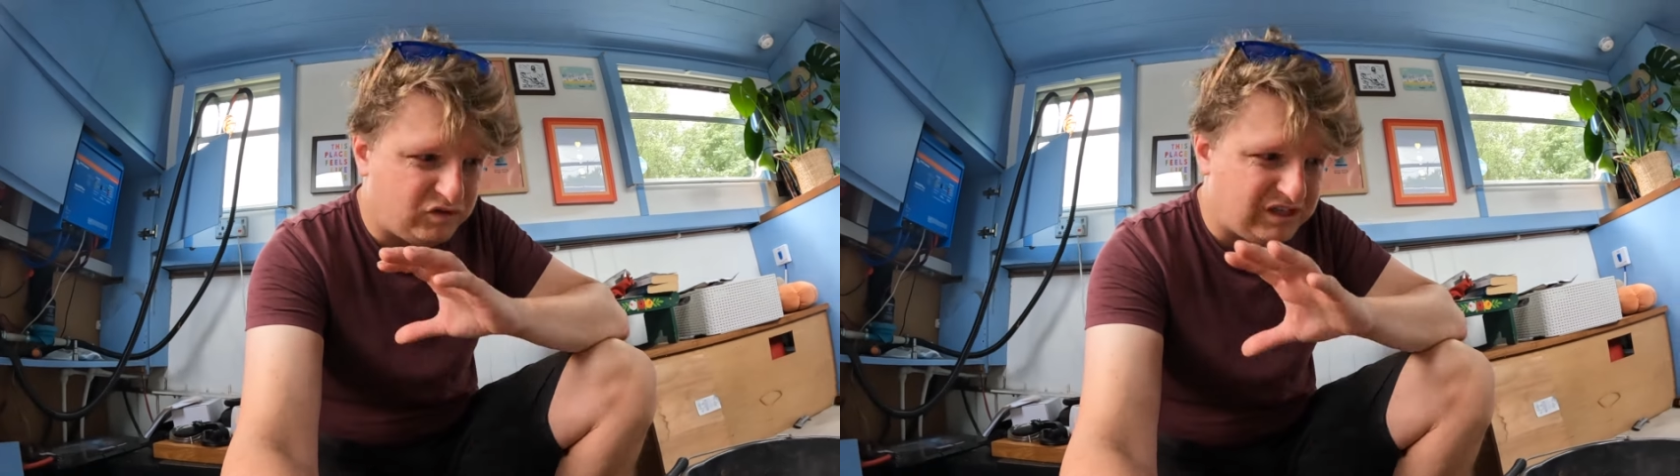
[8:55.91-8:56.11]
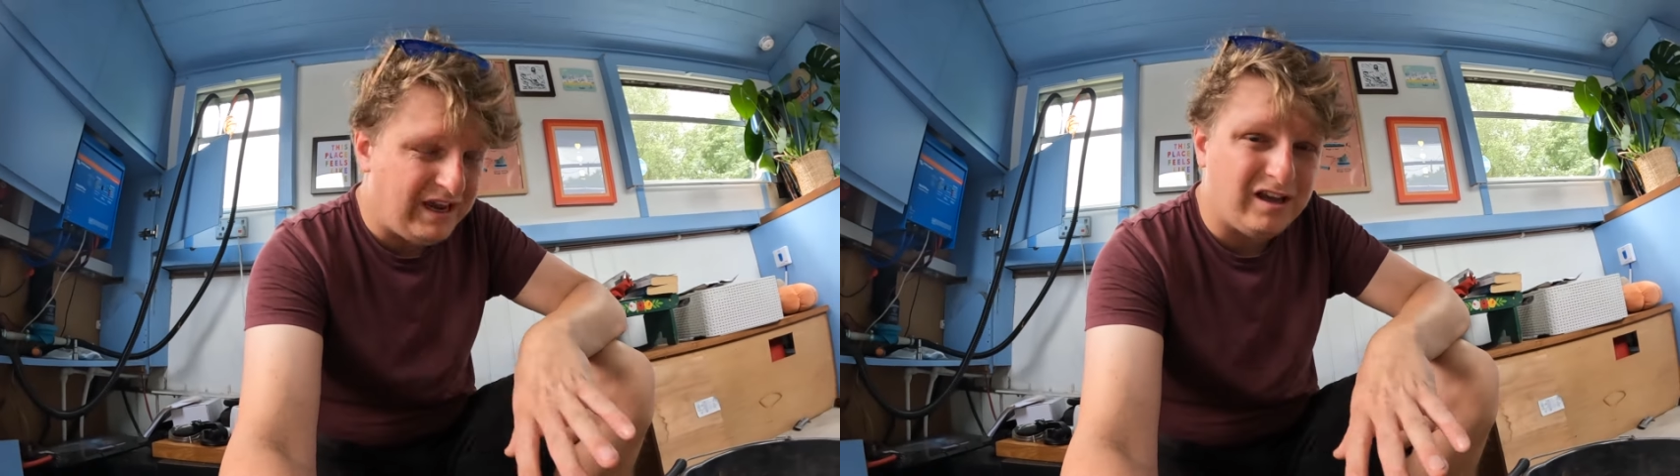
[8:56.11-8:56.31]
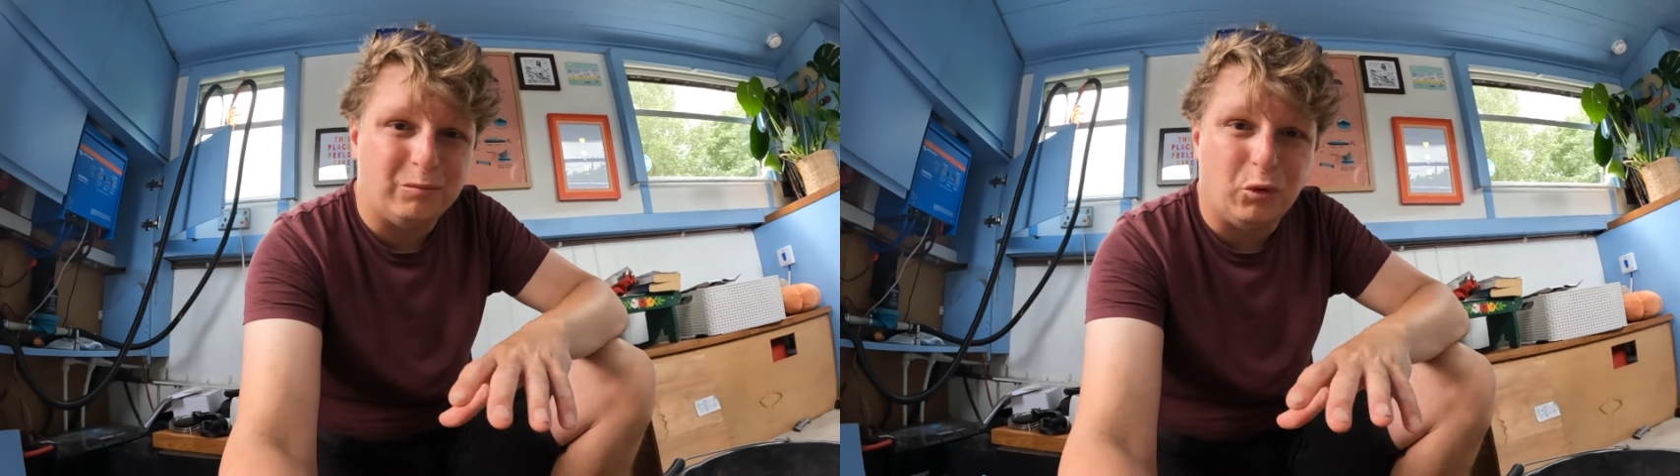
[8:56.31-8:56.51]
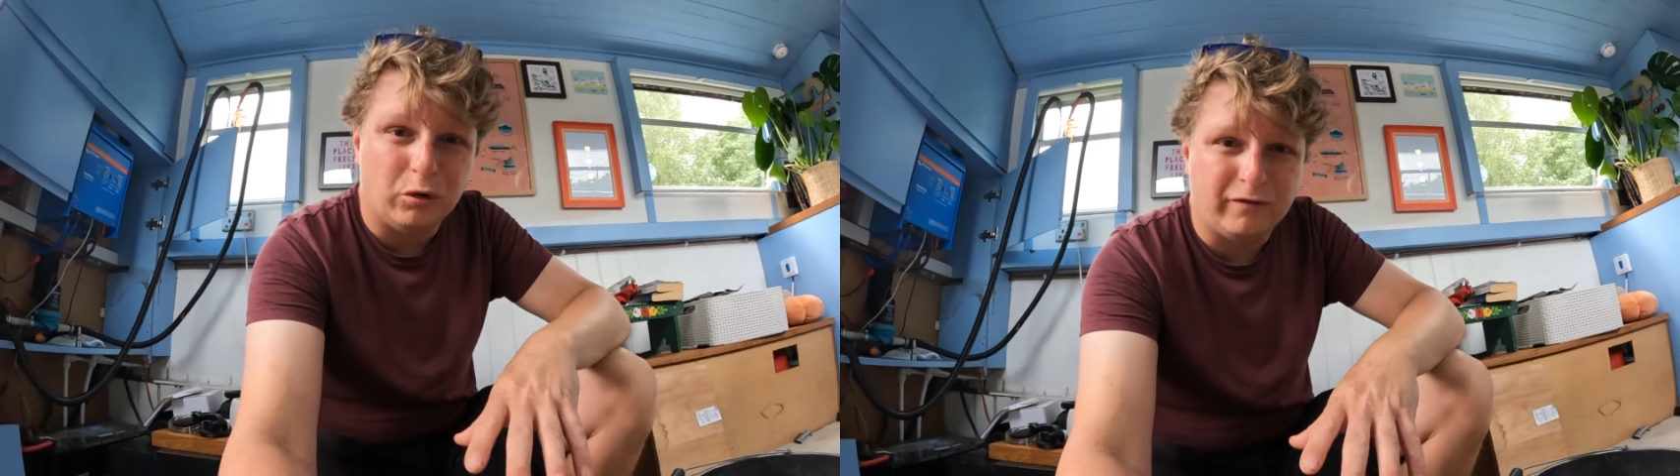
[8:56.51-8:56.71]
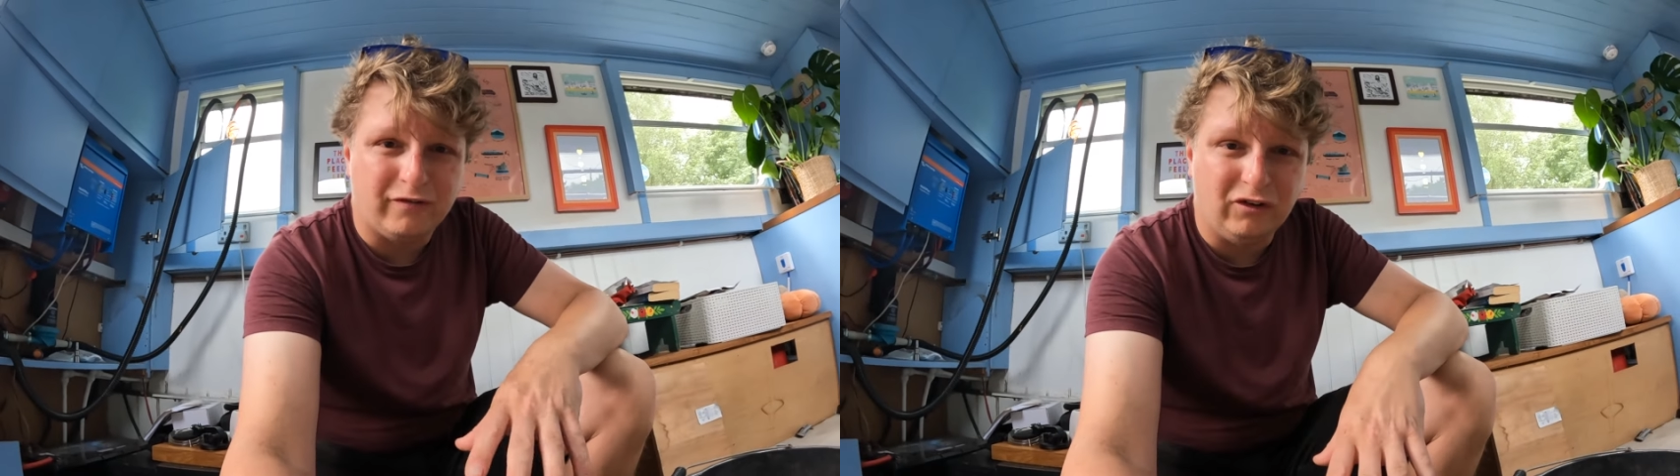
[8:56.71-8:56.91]
take up
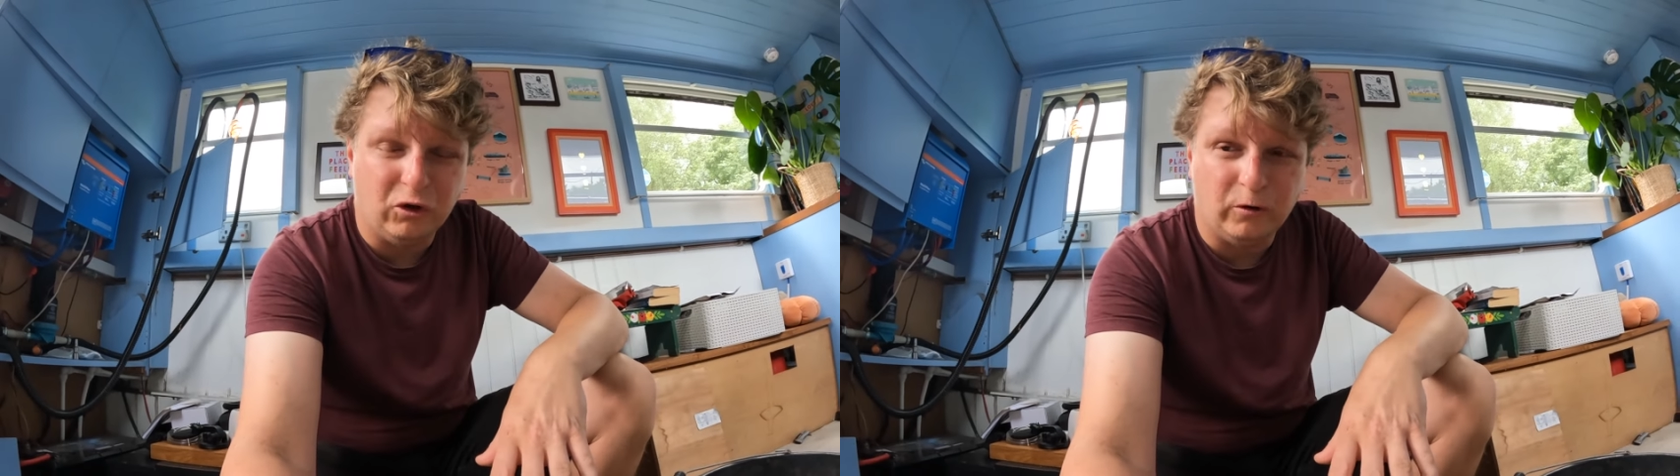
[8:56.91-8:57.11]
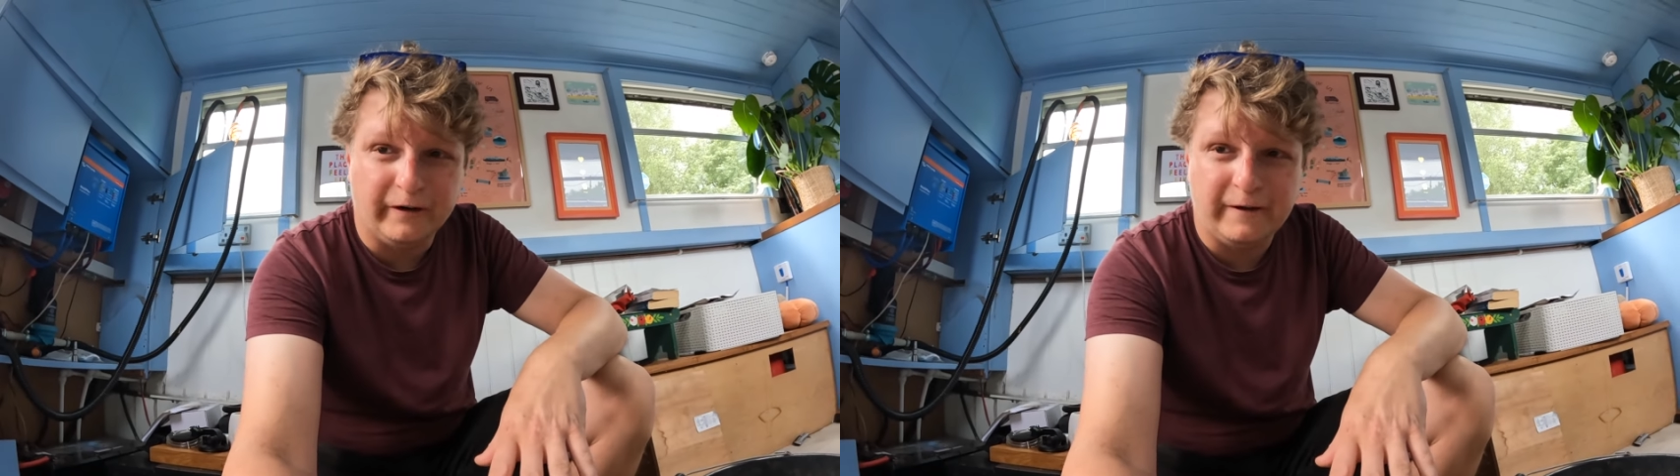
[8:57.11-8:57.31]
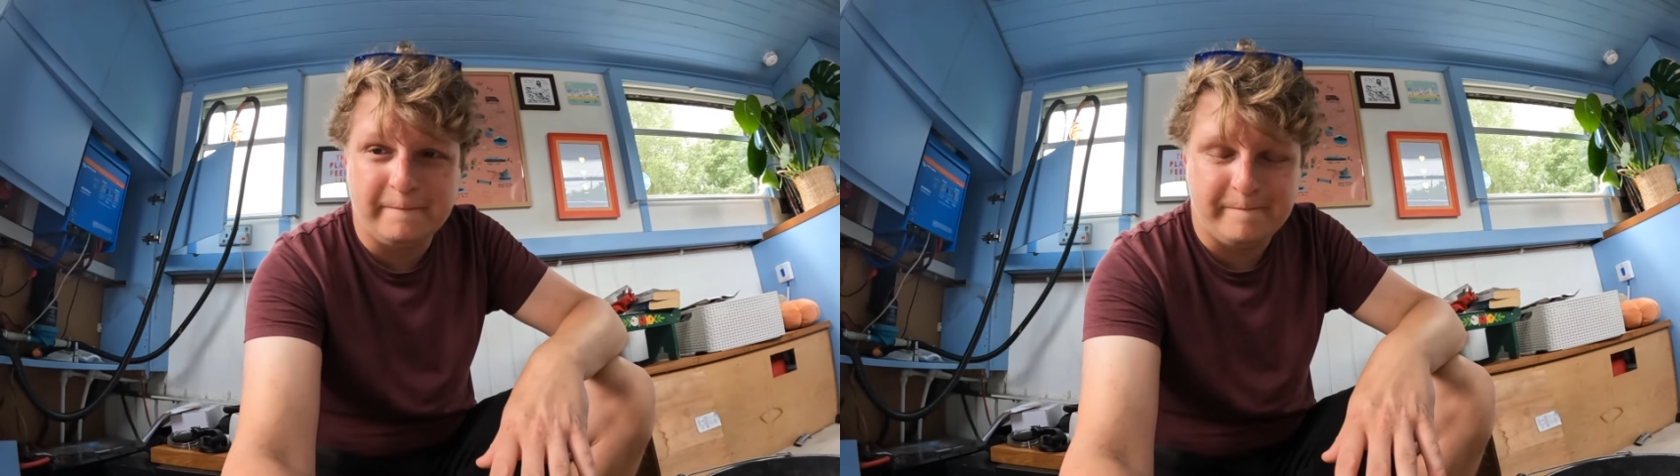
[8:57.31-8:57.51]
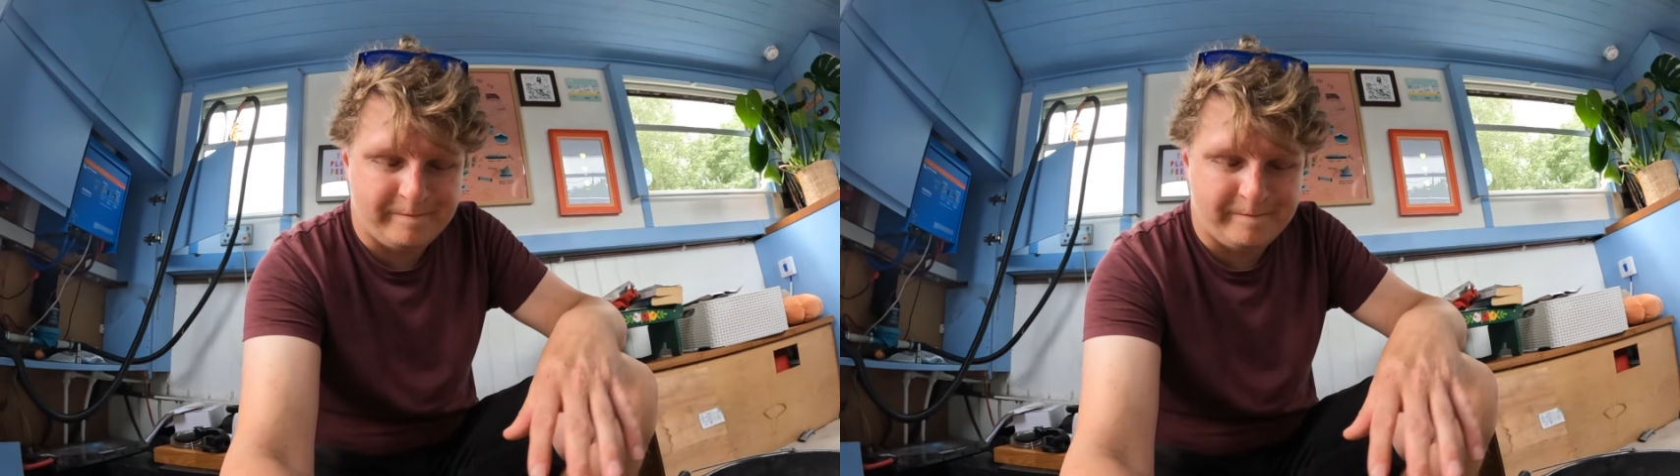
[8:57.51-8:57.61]
more of the flooring,